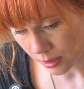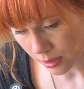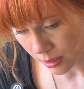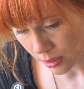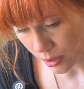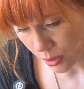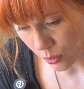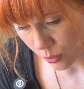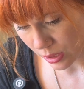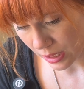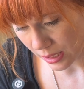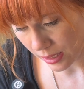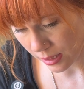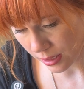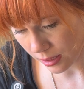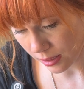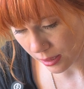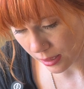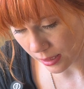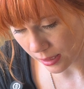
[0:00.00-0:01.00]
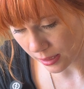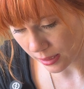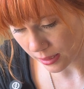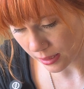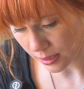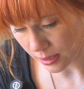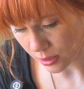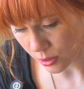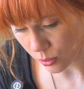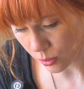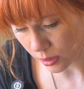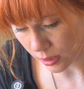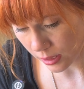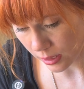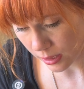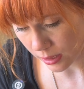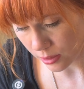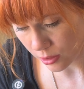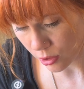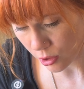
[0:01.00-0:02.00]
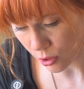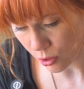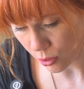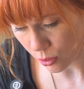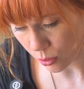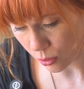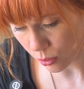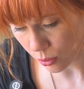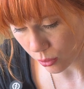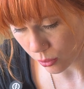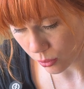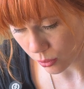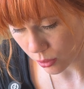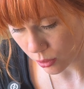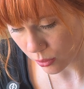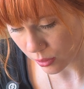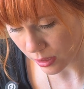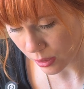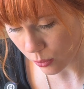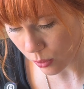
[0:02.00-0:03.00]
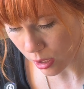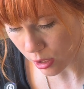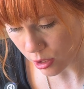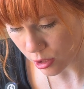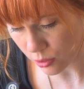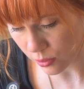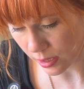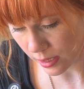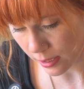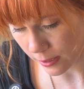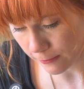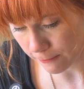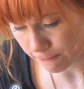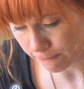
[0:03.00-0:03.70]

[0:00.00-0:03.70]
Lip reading: unique, and he's really into unique watches right now.